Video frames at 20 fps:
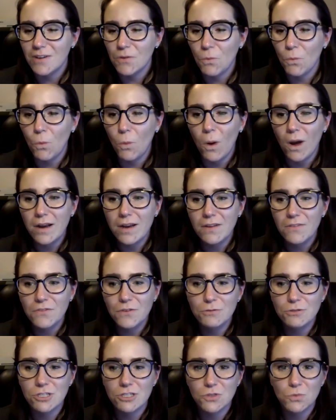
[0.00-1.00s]
what if
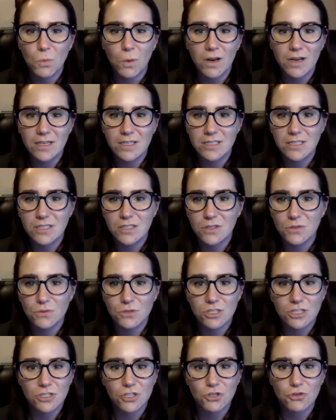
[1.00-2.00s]
you just wanted to do
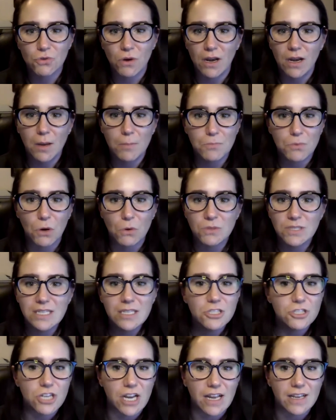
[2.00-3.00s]
just straight up
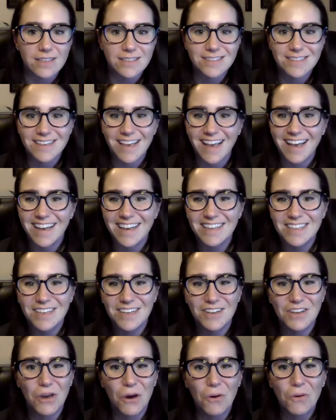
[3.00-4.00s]
protein shakes, uh,
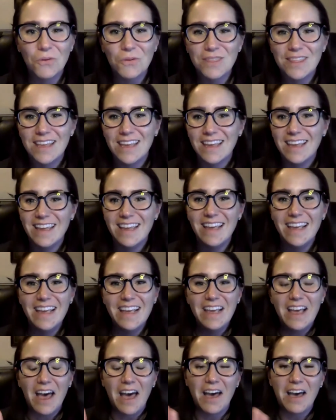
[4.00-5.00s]
go the
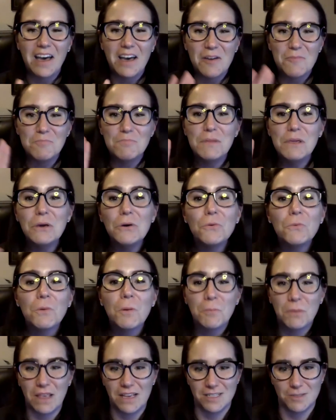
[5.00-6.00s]
uh, meal
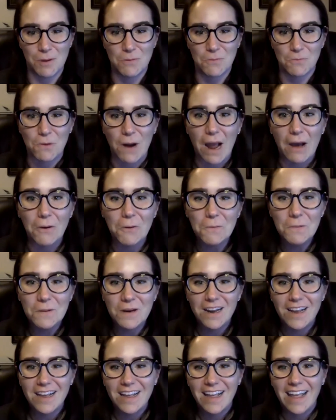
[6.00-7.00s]
replacement
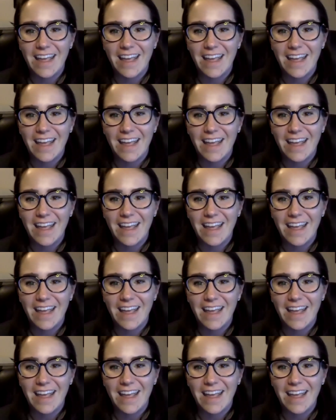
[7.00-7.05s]
route